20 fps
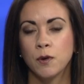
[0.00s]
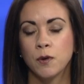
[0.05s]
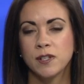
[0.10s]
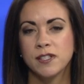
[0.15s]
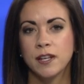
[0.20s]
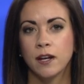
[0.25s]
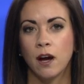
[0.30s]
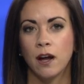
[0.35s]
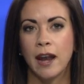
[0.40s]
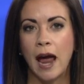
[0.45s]

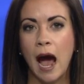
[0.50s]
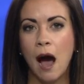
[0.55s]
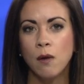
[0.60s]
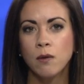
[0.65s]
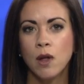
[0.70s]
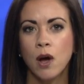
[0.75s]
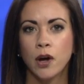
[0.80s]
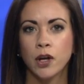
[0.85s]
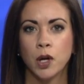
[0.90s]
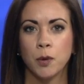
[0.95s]
focusing on how
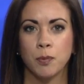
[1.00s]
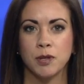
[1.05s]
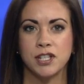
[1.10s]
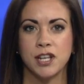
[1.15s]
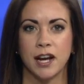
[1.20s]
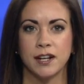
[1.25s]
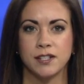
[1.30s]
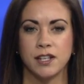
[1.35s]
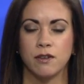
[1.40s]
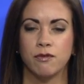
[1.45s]
long you're
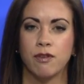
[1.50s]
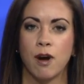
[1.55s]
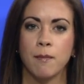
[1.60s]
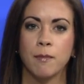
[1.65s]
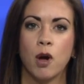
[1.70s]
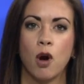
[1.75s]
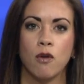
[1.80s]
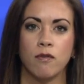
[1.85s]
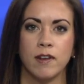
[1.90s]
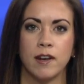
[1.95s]
protected from
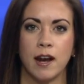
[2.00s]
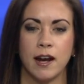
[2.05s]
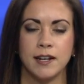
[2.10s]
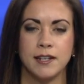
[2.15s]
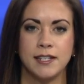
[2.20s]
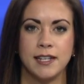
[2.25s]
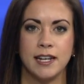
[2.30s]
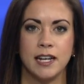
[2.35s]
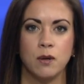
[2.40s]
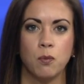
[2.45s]

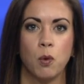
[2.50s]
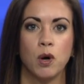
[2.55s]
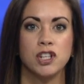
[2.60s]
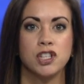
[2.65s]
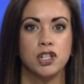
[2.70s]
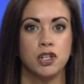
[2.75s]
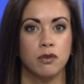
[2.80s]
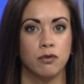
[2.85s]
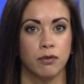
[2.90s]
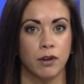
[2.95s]
COVID-19 once
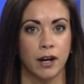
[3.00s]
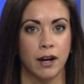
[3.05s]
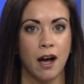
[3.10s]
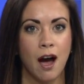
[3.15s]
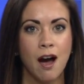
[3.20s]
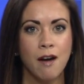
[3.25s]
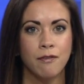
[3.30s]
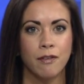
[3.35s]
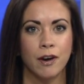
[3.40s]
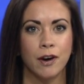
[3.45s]
you've
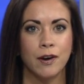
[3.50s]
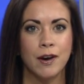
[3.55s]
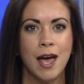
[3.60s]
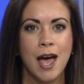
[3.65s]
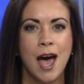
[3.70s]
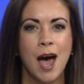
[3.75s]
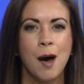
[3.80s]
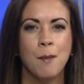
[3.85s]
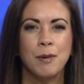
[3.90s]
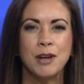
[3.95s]
recovered,
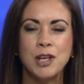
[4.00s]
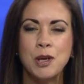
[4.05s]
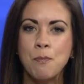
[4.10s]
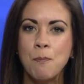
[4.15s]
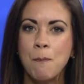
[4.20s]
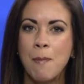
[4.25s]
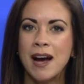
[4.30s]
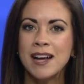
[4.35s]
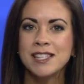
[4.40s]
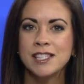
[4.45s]
but you
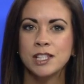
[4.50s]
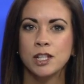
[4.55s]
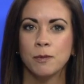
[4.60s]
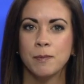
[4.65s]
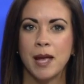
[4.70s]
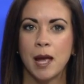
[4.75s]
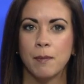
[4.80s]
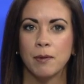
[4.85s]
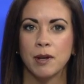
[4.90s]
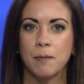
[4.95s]
might still be
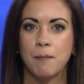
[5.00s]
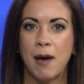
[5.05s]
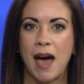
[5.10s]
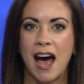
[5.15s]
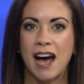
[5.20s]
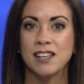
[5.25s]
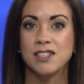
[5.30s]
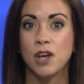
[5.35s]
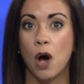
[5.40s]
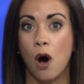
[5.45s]
able to
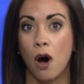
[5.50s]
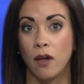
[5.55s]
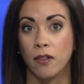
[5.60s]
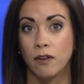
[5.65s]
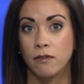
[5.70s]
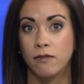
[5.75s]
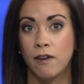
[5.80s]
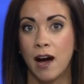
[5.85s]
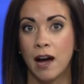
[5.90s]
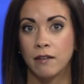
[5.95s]
pass on the
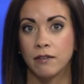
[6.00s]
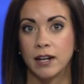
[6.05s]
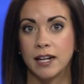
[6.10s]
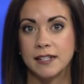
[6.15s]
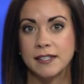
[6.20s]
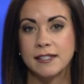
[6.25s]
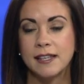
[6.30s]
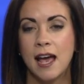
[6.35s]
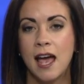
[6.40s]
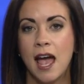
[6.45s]

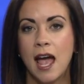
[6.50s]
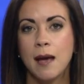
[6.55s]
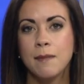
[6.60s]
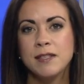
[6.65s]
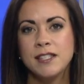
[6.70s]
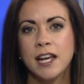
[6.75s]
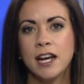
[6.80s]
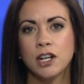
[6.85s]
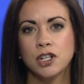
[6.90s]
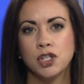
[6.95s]
virus. ABC
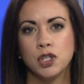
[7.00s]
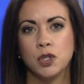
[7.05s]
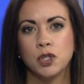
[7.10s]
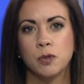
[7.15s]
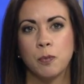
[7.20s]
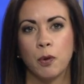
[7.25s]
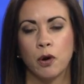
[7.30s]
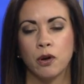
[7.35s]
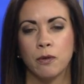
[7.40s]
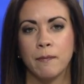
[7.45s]
Action News
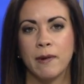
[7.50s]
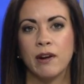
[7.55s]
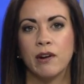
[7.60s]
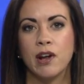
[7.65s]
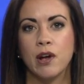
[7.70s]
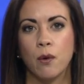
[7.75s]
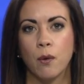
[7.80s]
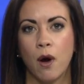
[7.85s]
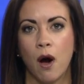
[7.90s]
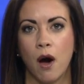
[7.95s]
reporter Mary
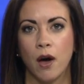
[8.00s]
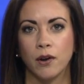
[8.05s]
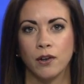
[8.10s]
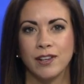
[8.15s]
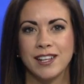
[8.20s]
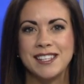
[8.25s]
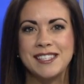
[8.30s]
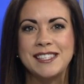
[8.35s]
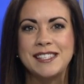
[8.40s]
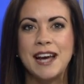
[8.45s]
O'Connell
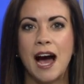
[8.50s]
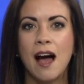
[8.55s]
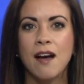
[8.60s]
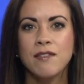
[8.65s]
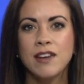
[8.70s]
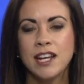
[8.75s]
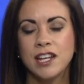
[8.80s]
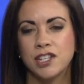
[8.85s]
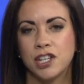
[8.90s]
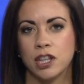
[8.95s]
is
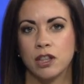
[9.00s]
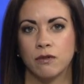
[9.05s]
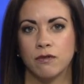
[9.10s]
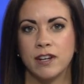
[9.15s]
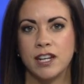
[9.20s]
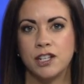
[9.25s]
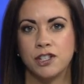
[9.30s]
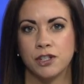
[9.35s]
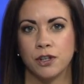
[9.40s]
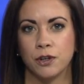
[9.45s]
diving into the
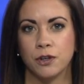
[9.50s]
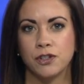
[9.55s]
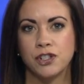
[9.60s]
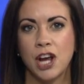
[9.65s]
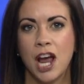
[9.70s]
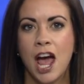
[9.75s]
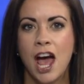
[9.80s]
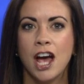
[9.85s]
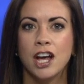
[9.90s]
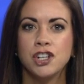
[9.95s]
research.
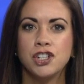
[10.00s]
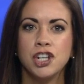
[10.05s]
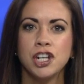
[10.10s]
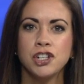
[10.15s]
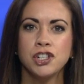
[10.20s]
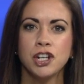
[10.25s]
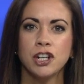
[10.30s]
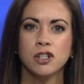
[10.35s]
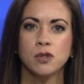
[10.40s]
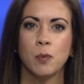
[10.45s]
She
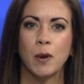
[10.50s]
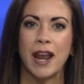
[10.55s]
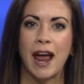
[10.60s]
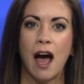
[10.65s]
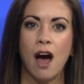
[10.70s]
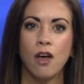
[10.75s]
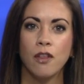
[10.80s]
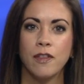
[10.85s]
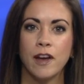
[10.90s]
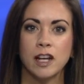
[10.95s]
shares what
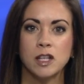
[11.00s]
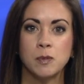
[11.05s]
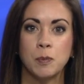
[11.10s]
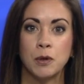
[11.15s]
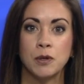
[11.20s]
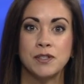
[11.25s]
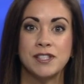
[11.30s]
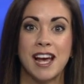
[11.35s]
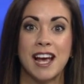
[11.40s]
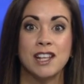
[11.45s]
health
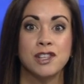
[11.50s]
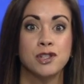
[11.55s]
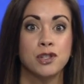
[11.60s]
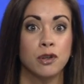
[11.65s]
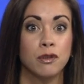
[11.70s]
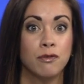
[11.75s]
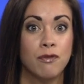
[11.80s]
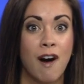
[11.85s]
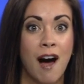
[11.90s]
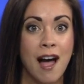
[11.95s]
experts and
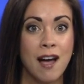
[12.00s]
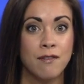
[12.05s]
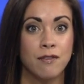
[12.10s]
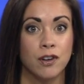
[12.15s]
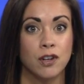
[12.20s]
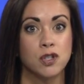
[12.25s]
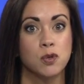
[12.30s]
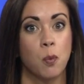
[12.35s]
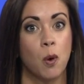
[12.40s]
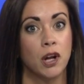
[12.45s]

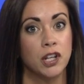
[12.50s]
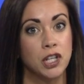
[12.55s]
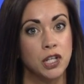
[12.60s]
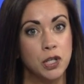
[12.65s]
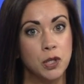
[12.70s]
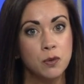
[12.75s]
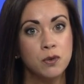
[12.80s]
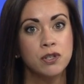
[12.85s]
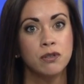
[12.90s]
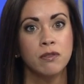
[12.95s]
survivors want
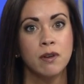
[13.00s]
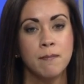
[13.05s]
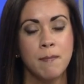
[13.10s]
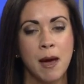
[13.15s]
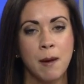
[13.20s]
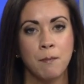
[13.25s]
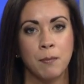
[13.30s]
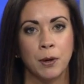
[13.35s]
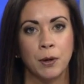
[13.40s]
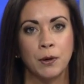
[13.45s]
you to
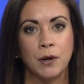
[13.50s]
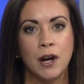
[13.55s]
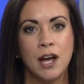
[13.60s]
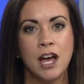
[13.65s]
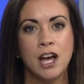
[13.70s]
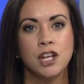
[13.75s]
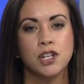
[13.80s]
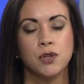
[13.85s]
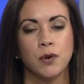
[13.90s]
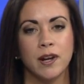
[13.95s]
remember
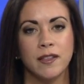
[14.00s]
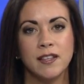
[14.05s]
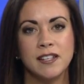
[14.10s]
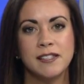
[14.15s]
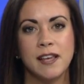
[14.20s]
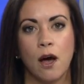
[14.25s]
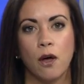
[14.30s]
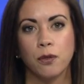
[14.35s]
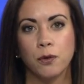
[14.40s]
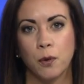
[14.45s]
during this
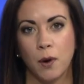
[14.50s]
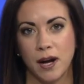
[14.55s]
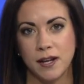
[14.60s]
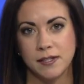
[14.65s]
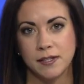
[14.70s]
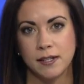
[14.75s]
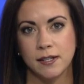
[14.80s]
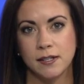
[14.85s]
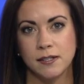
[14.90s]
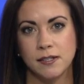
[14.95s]
health
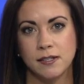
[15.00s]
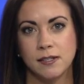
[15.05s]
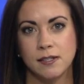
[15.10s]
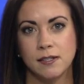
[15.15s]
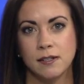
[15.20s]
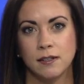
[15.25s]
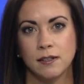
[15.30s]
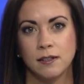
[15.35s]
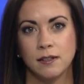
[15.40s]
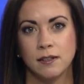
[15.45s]
crisis.